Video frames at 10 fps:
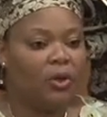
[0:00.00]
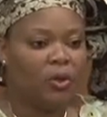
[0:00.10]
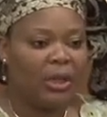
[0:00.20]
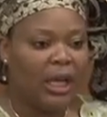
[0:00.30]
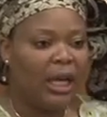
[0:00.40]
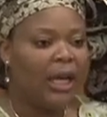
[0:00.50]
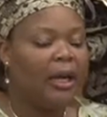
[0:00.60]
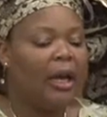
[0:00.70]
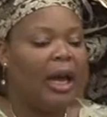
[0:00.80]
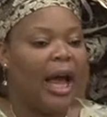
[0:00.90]

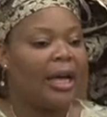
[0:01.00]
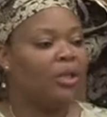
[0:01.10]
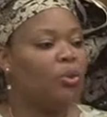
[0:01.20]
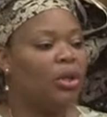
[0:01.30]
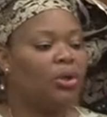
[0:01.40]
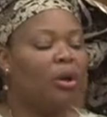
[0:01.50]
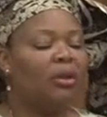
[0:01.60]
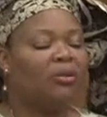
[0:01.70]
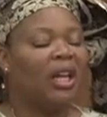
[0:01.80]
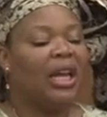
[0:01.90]
Today, as a
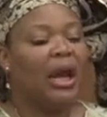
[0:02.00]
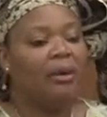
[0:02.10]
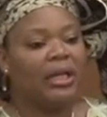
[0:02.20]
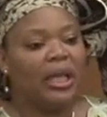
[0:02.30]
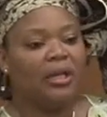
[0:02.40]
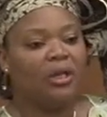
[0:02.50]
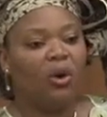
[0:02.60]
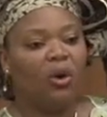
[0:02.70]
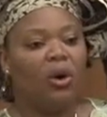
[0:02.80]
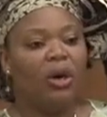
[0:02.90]
result of the inheritance
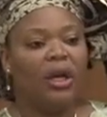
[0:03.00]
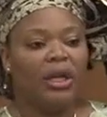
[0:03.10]
law,